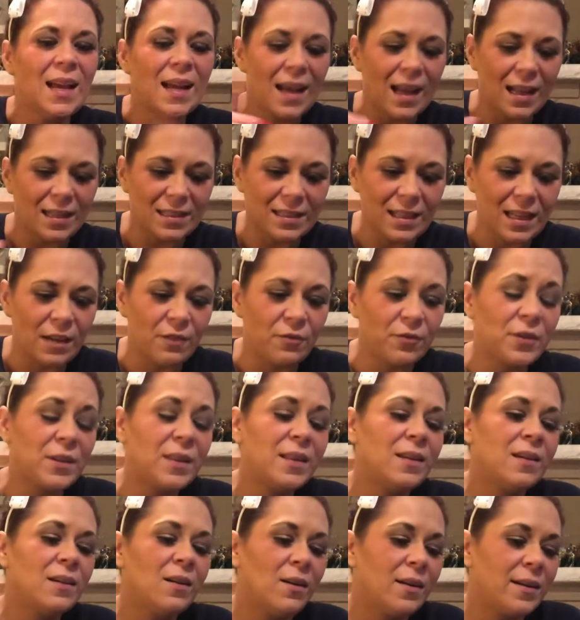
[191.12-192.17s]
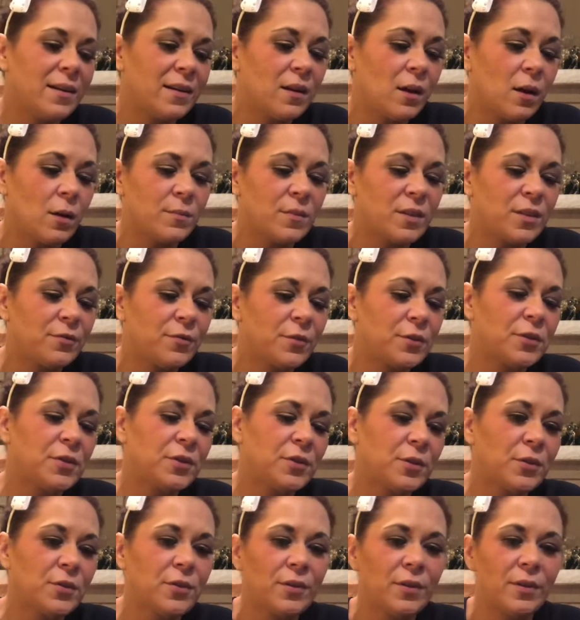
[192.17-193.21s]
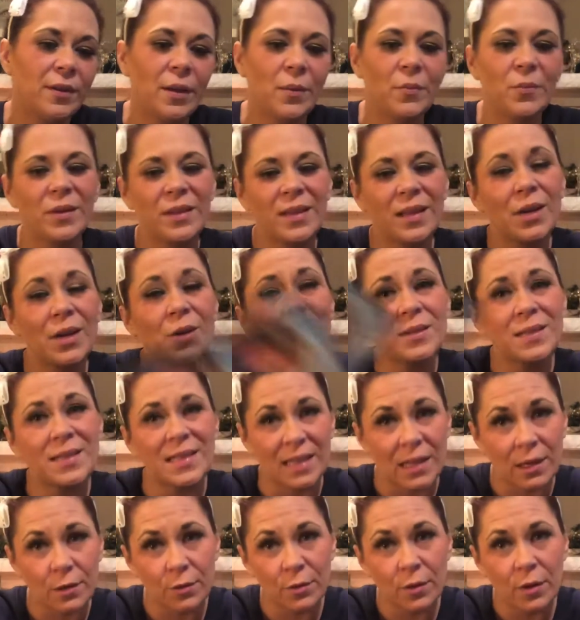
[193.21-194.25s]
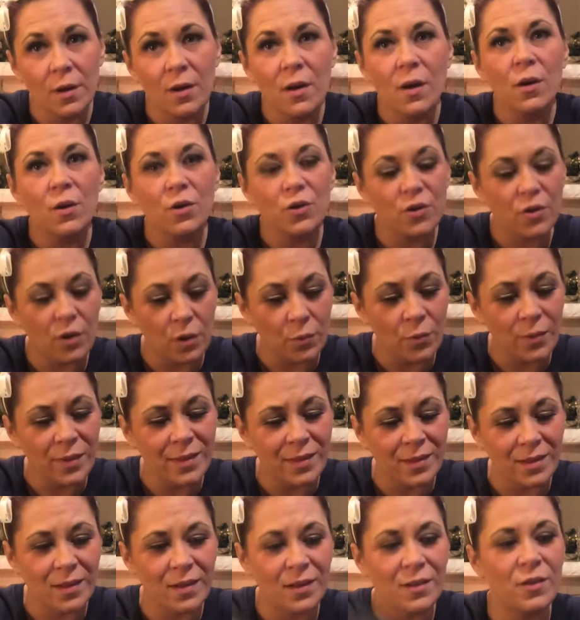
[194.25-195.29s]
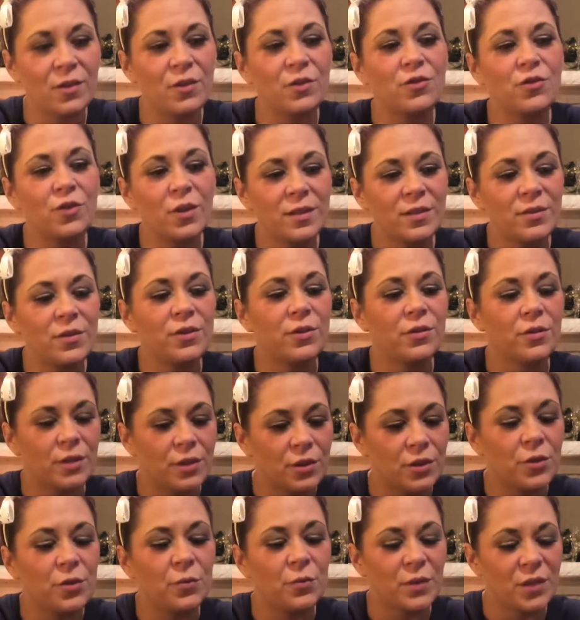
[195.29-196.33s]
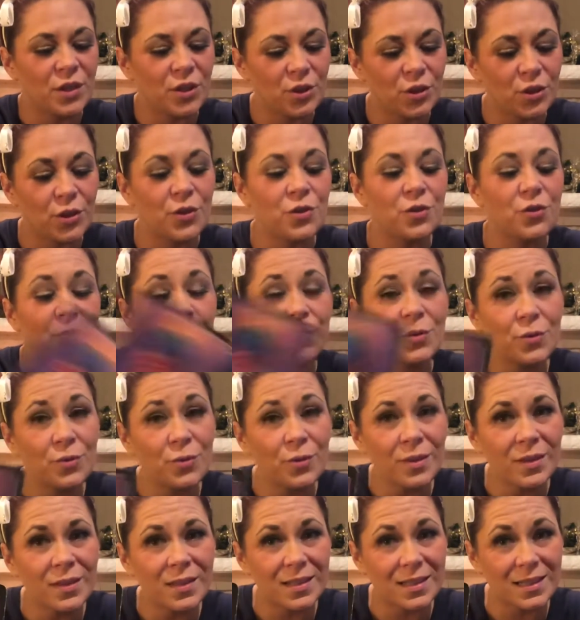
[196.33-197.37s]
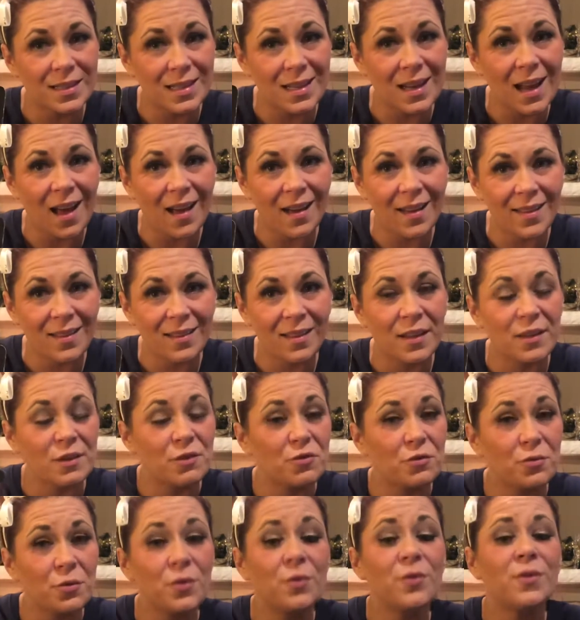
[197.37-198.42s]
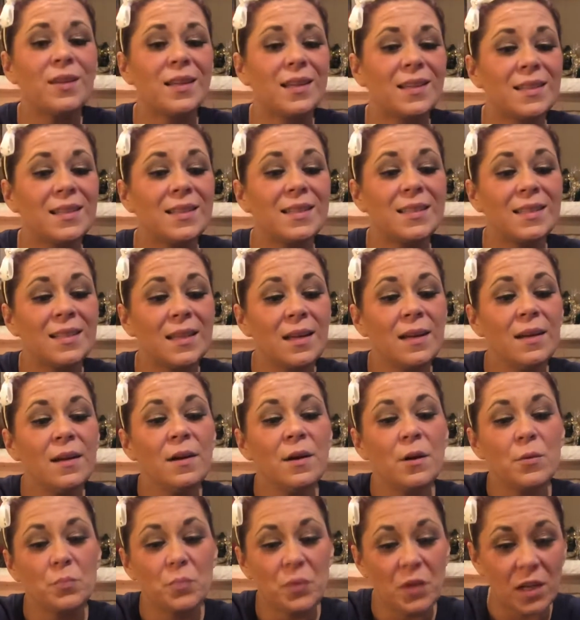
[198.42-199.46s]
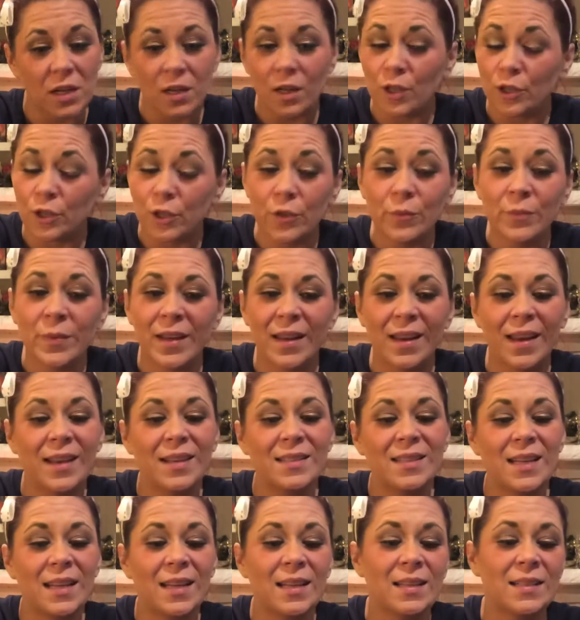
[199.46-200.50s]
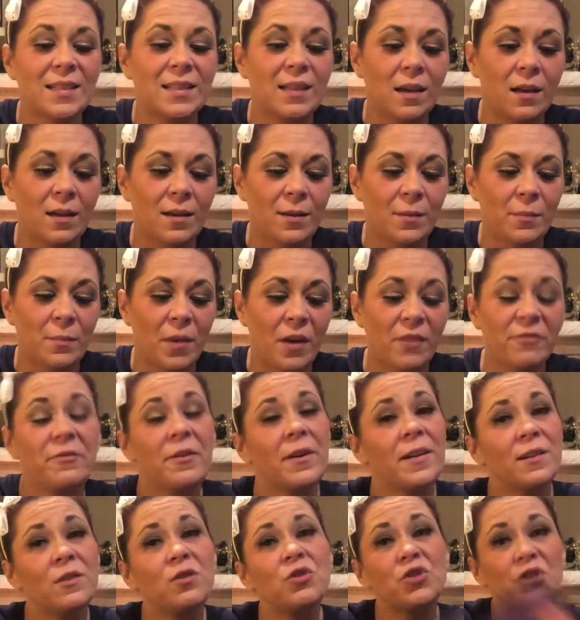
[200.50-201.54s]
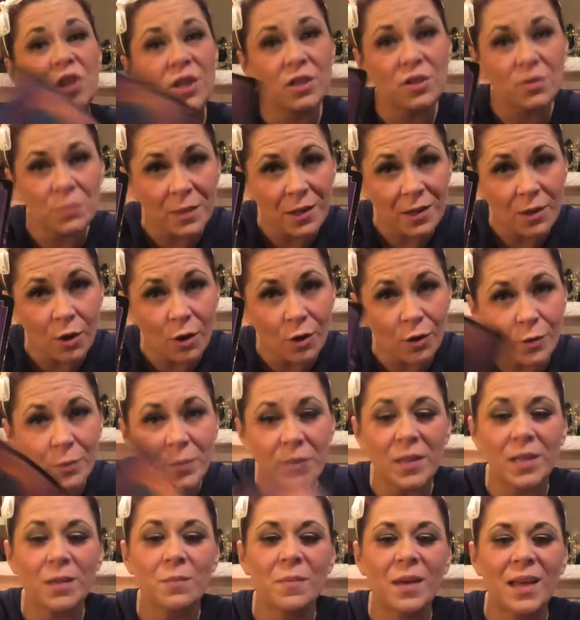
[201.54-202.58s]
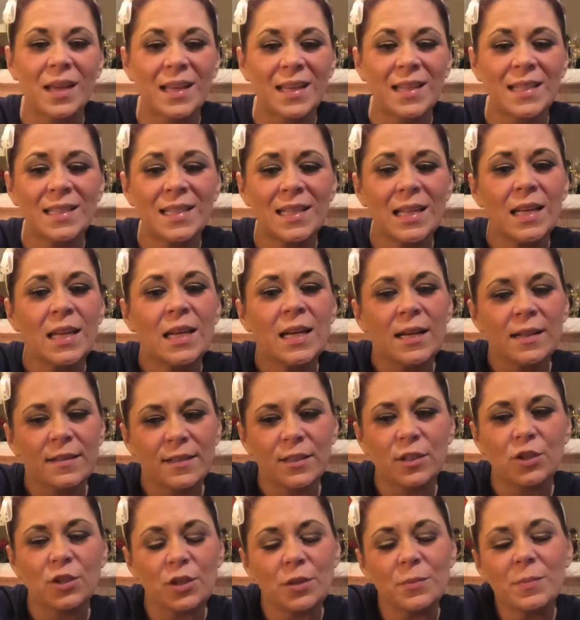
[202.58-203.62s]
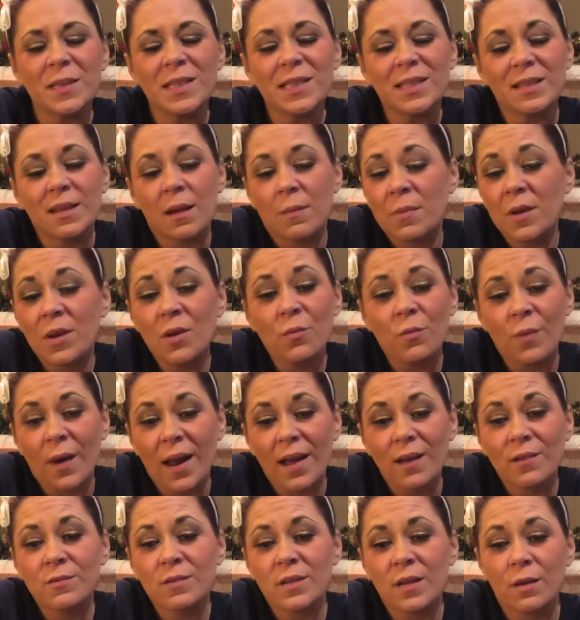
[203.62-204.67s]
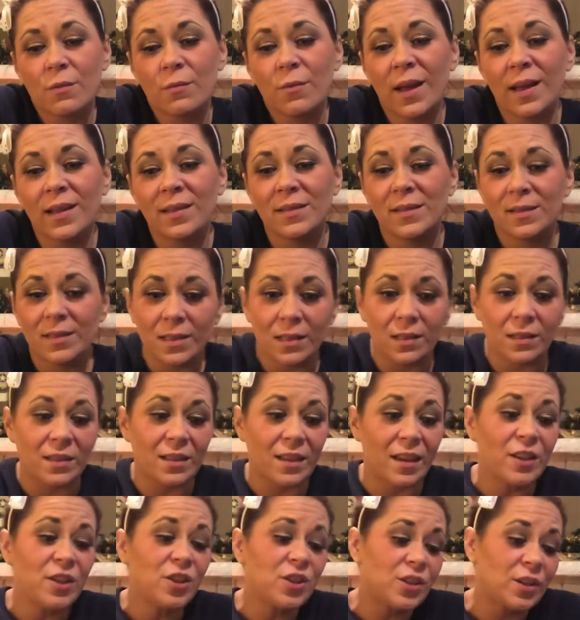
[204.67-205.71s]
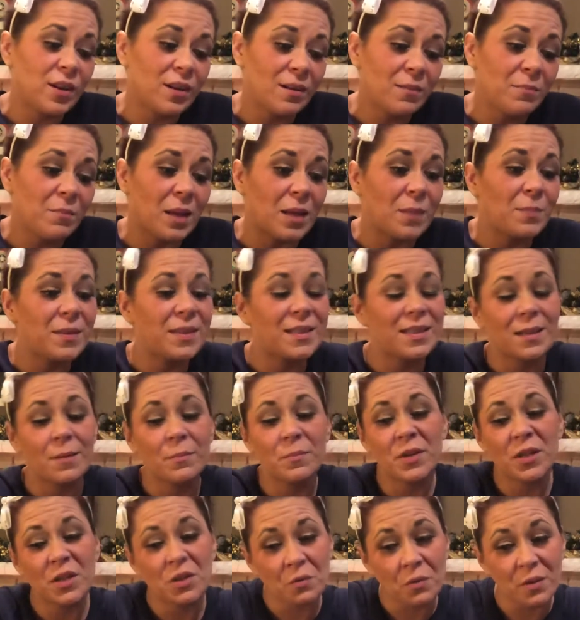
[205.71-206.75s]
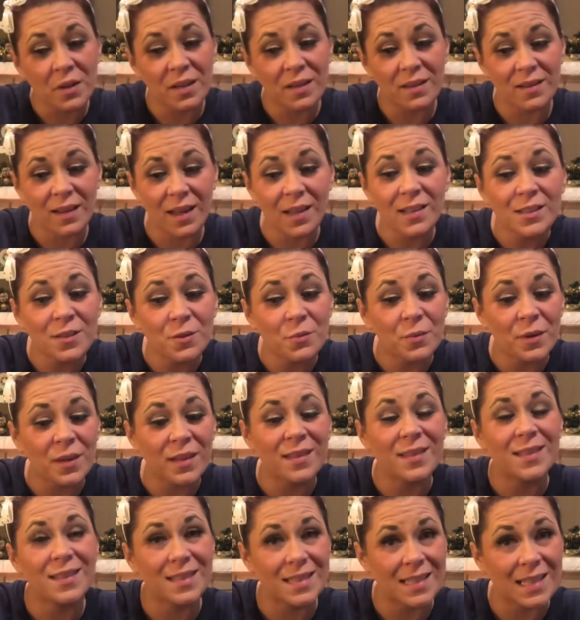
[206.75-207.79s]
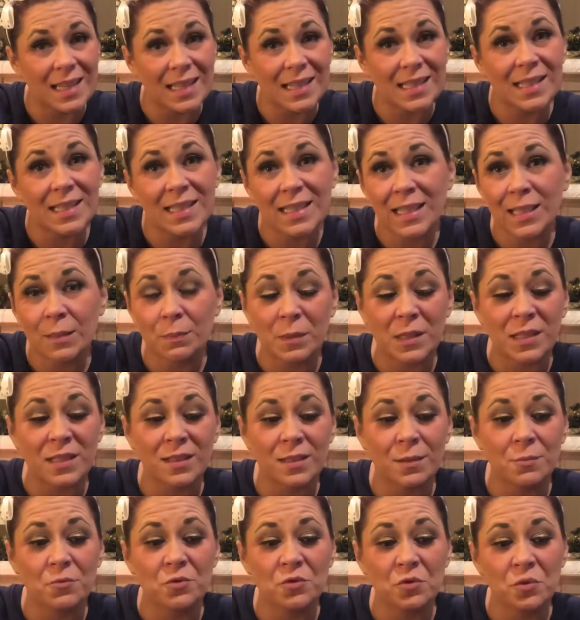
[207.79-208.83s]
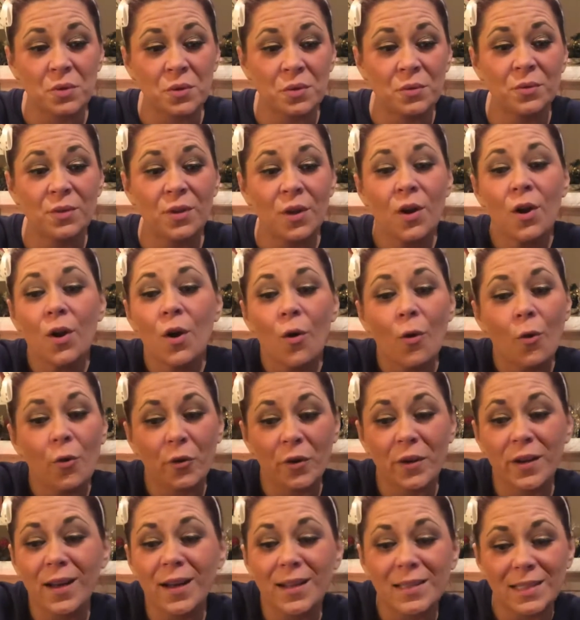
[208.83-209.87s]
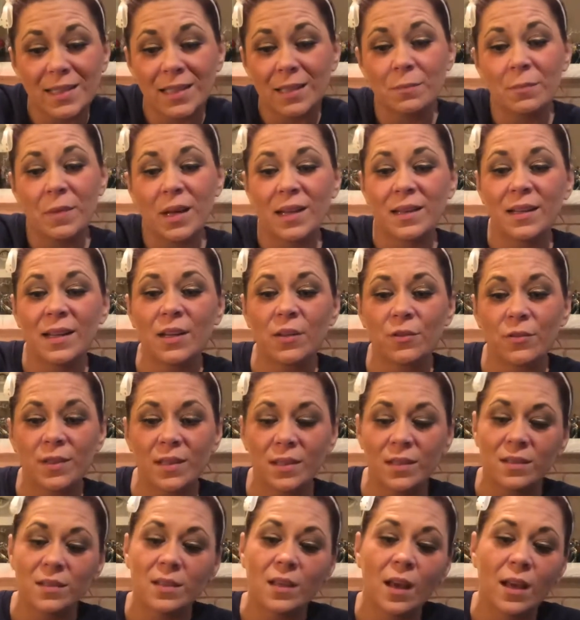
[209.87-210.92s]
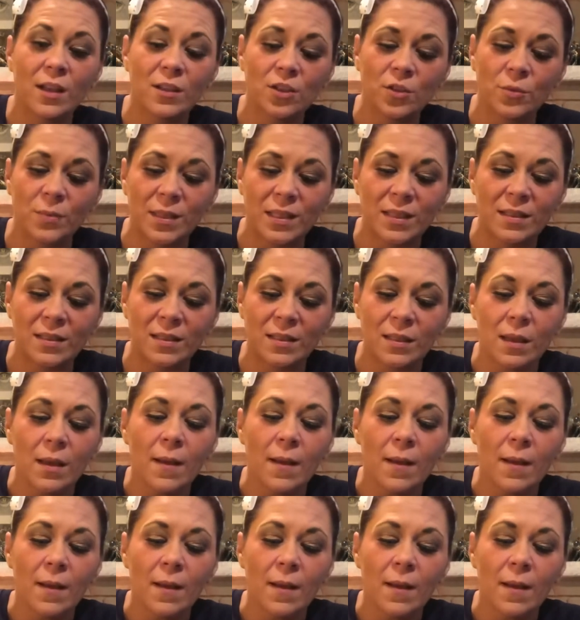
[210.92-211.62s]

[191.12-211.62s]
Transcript: as everything kind of comes full circle. And without a doubt, go within, trust your intuition. Truth is in highlight. Truth is being illuminated, a final judgment call being made. This could be stemming around a reconciliation. Maybe somebody you're connected with is needing to speak some truth or cut some unhealthy attachments,